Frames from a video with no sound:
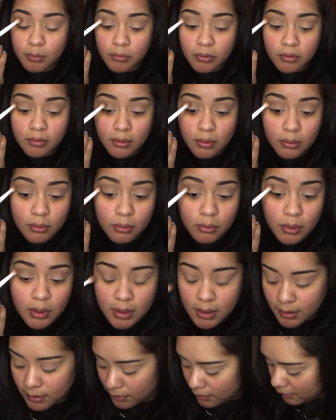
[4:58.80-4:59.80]
So
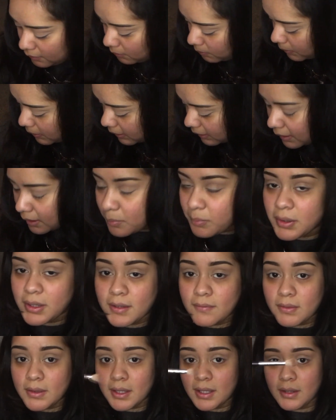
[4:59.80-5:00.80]
this one, I
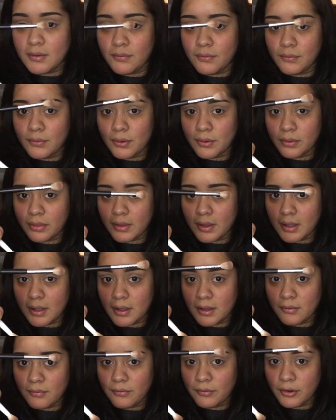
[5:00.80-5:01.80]
believe
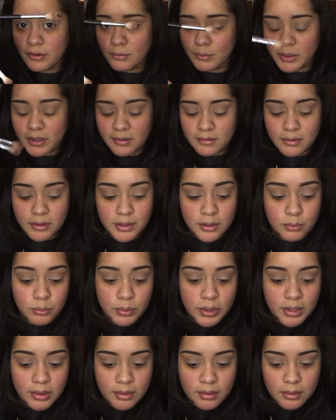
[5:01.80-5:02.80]
the first one I started
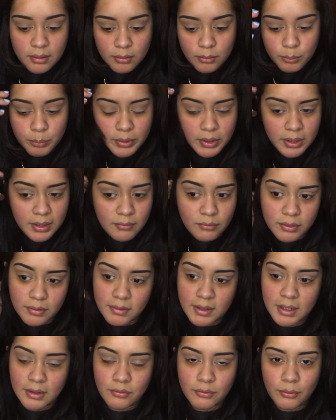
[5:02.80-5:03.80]
with, I believe,
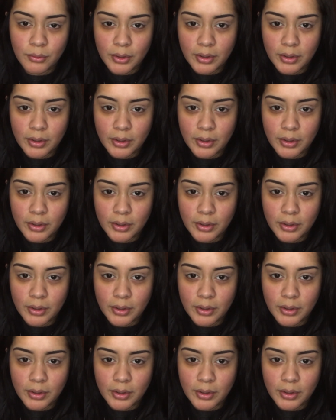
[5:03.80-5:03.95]
was like $4